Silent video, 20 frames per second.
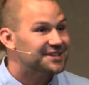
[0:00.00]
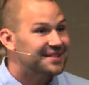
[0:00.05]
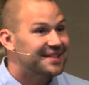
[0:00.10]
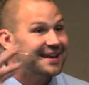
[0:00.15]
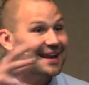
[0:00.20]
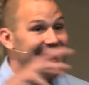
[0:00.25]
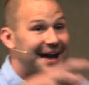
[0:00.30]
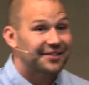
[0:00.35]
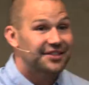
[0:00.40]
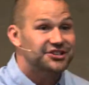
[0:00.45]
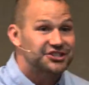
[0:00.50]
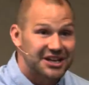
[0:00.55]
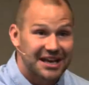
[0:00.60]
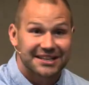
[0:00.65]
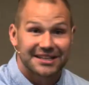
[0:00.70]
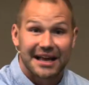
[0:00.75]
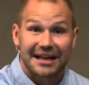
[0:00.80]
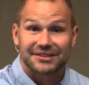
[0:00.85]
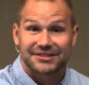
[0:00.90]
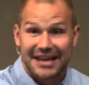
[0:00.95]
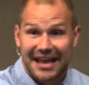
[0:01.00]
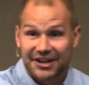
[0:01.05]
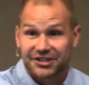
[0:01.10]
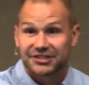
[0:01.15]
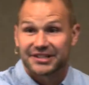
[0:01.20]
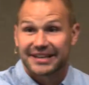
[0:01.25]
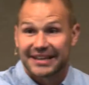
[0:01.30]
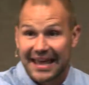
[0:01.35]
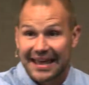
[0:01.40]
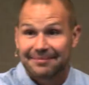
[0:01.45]
and then how the Gentiles
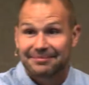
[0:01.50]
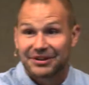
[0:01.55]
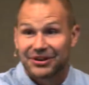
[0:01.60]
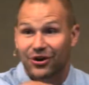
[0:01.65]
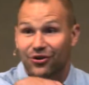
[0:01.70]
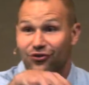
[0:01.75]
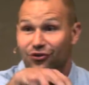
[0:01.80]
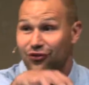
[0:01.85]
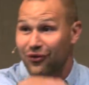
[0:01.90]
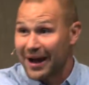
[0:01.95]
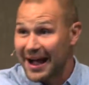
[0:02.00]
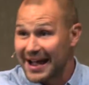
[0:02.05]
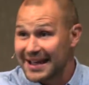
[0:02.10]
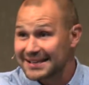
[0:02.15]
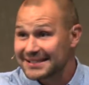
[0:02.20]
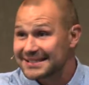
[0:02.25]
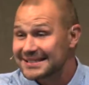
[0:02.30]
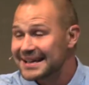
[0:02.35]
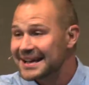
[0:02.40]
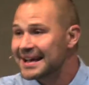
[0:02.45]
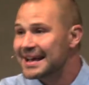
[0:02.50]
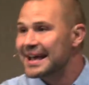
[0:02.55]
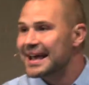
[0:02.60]
actually came to know Christ?